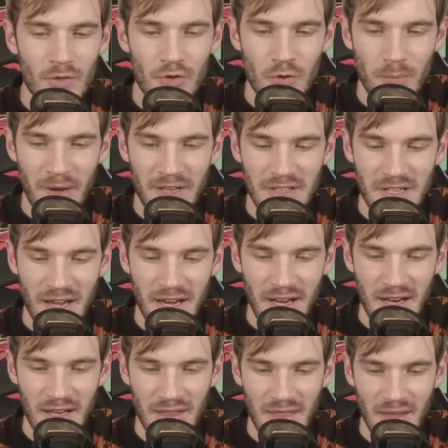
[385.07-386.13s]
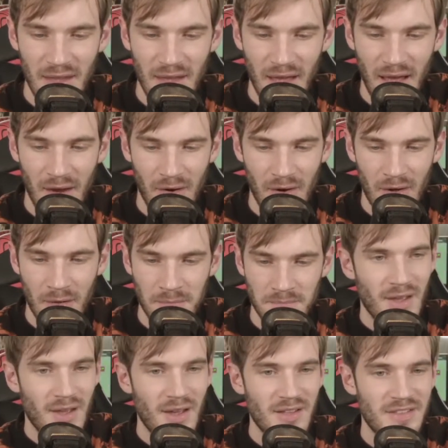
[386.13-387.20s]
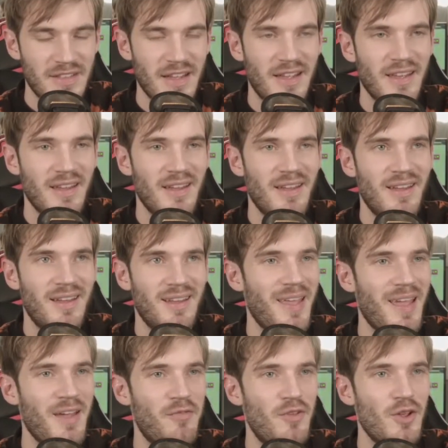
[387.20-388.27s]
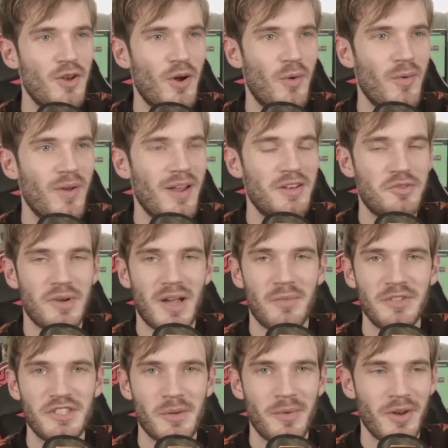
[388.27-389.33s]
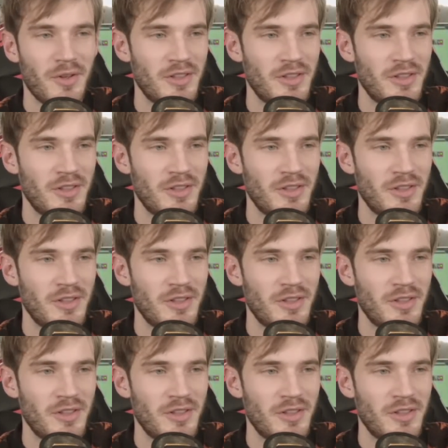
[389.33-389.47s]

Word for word: to maintain anything. I don't know. It's like a, uh, if you don't interact with someone